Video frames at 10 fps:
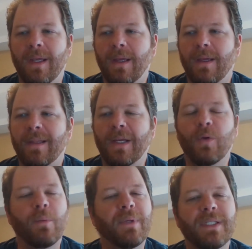Uh, that
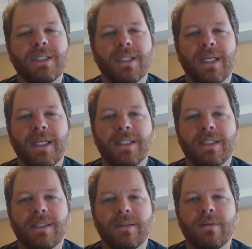group is
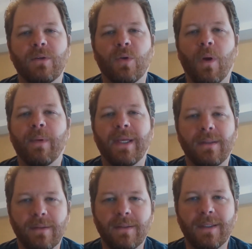is
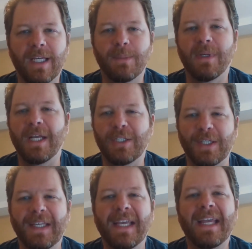growing
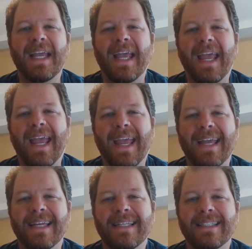exponentially,
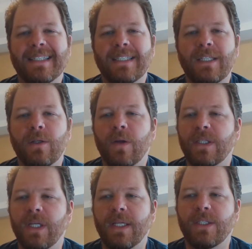and you know
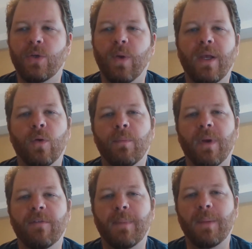it's it's a great
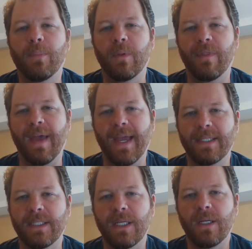group of people
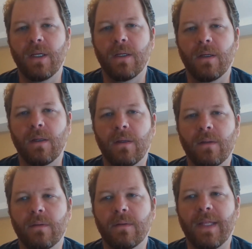that
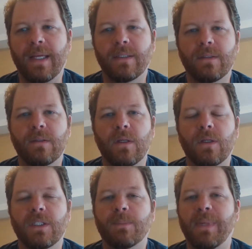uh, that
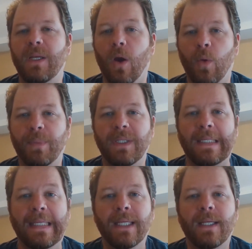speak
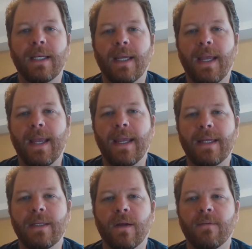openly
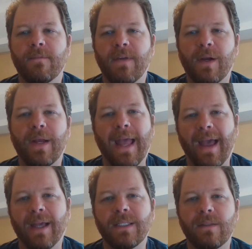and are very
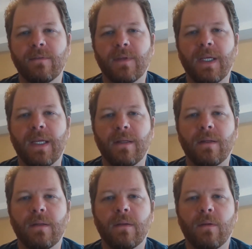active
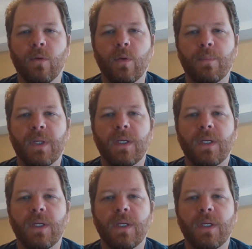in the group.